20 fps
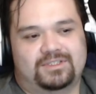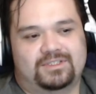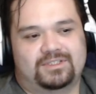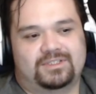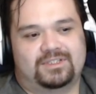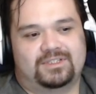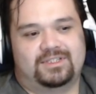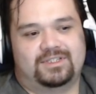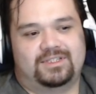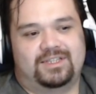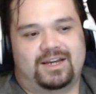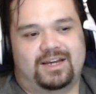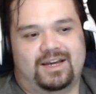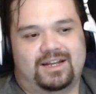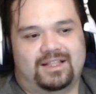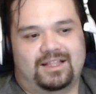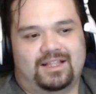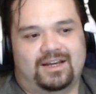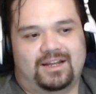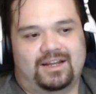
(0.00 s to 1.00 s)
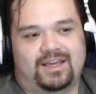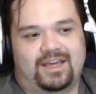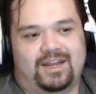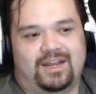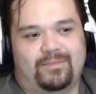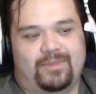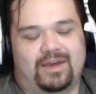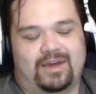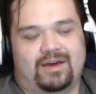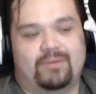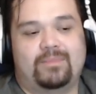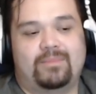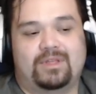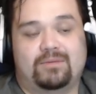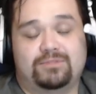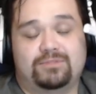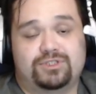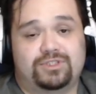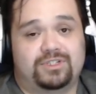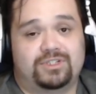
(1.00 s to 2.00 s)
not a lot of anime. I mean, I'm
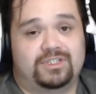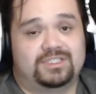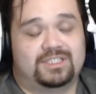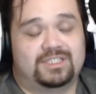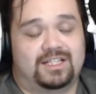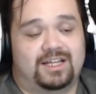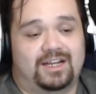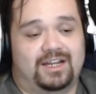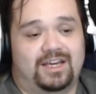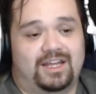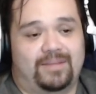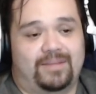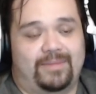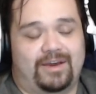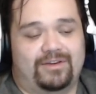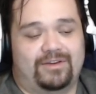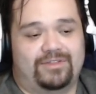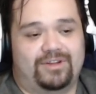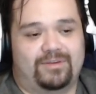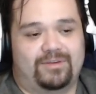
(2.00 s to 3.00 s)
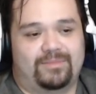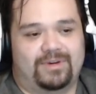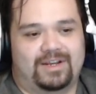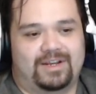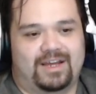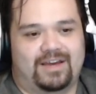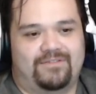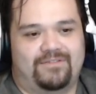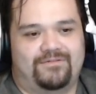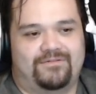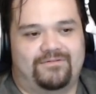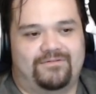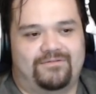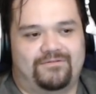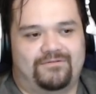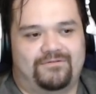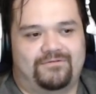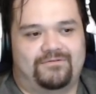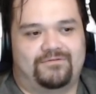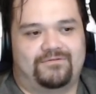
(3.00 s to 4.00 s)
sure there is a lot of anime out there, but I've,
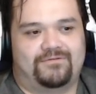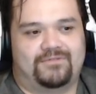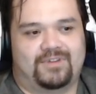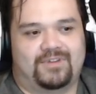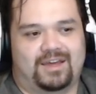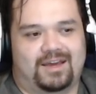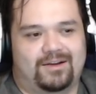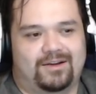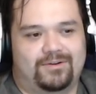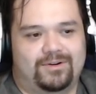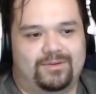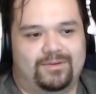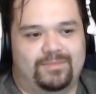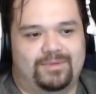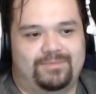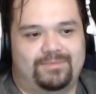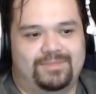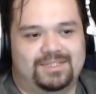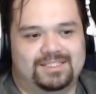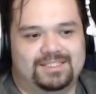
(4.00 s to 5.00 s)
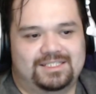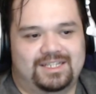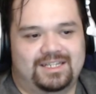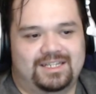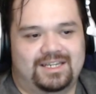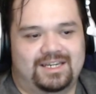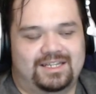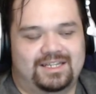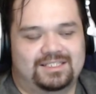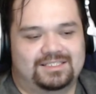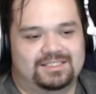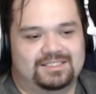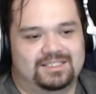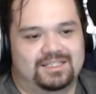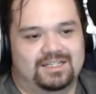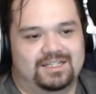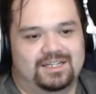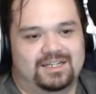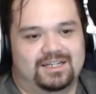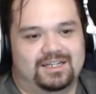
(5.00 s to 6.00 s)
I don't know, been busy, I guess.
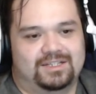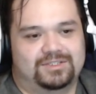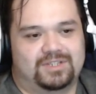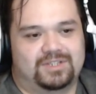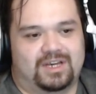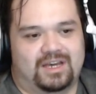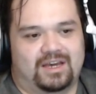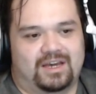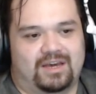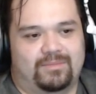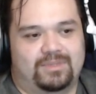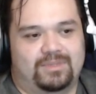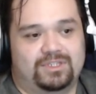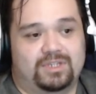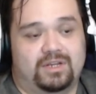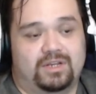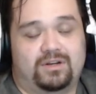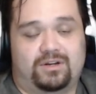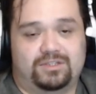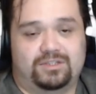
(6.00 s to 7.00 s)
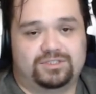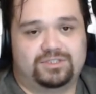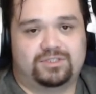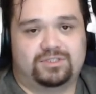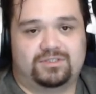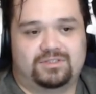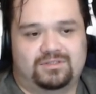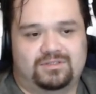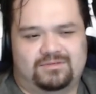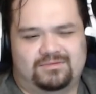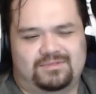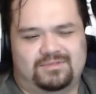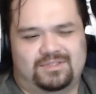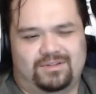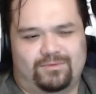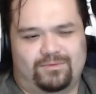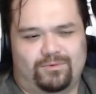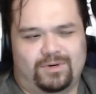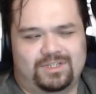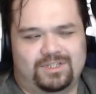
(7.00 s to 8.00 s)
So I've been, and also the
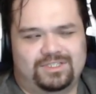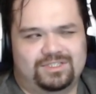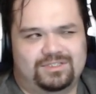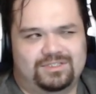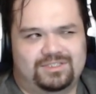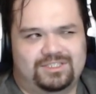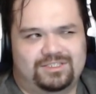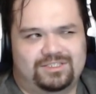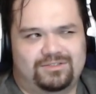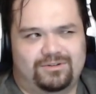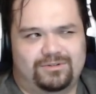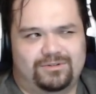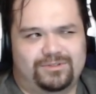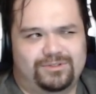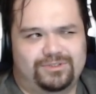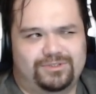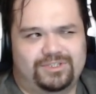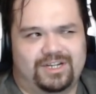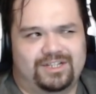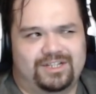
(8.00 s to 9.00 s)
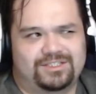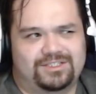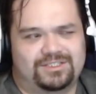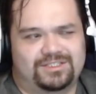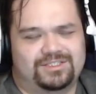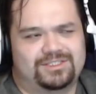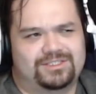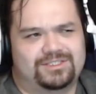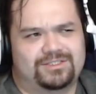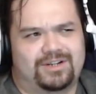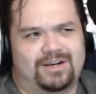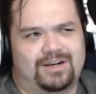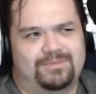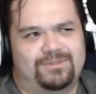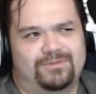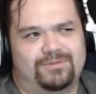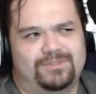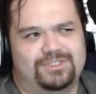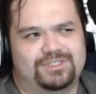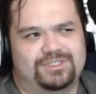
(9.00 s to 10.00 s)
one or two channels I subscribe to,
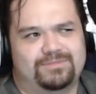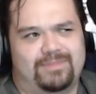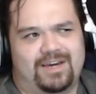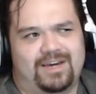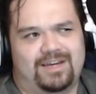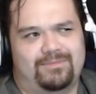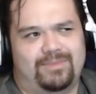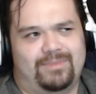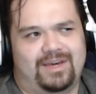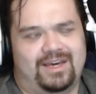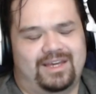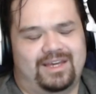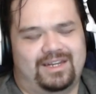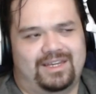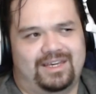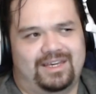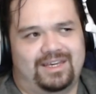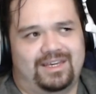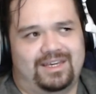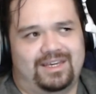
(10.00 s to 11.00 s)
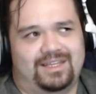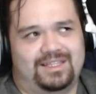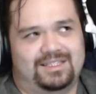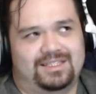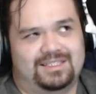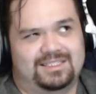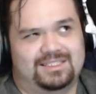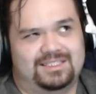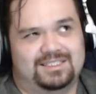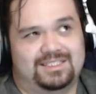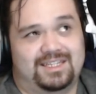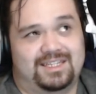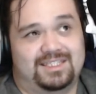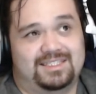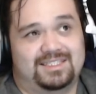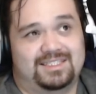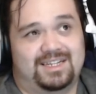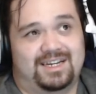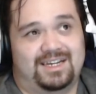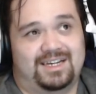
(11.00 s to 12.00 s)
which is Madman and
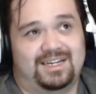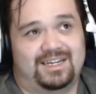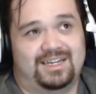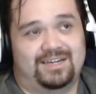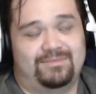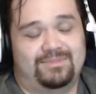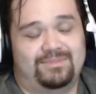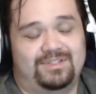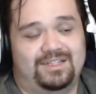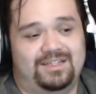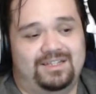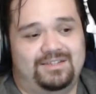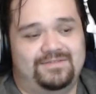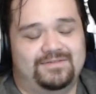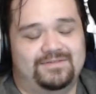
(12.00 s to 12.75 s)
Sentai, I believe.